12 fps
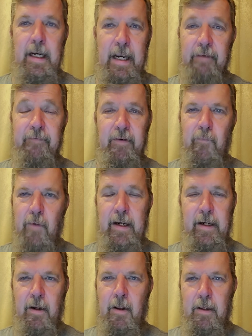if and
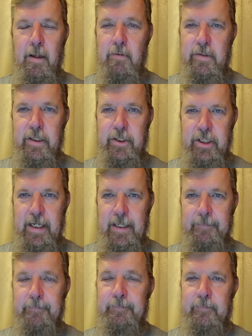when it all goes to
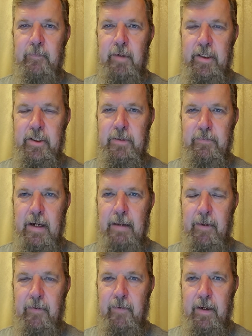shit, which
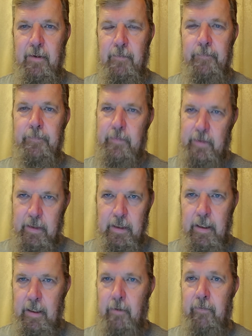probably will,
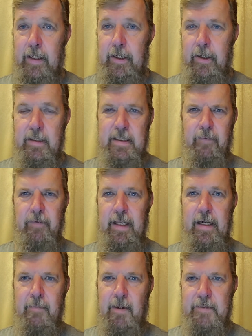you know, then you're going to say, well,
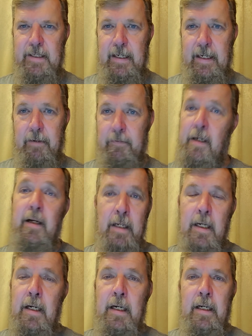then I'm upside down.
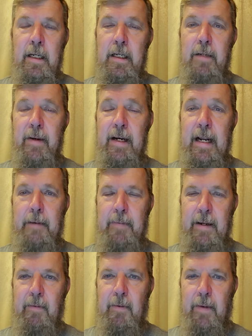Then you may not
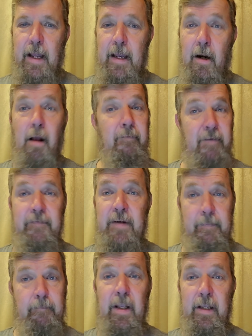be able to buy it all.
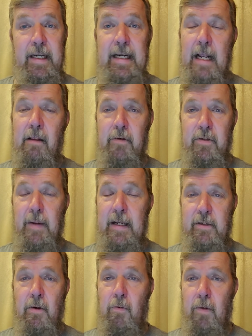$50 billion
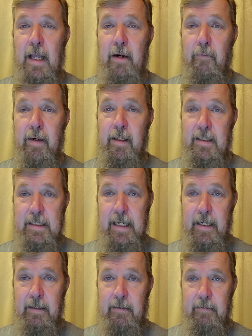buys a whole lot of real
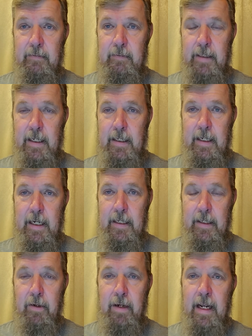estate. Okay.
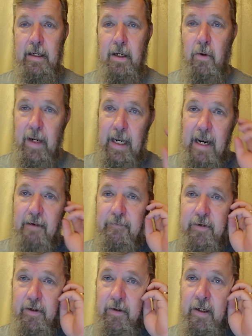And they're not going
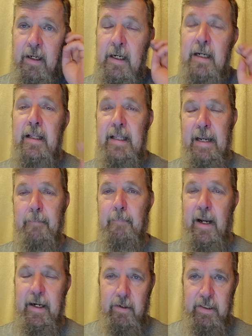after the
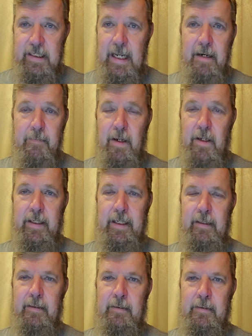Empire State Building.
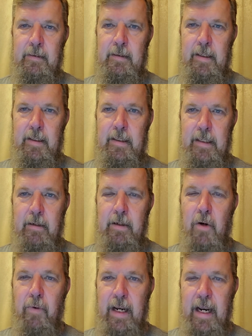Right? They're
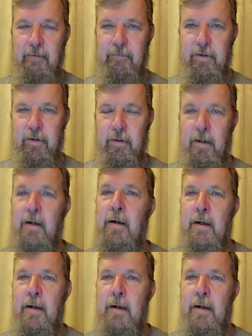going after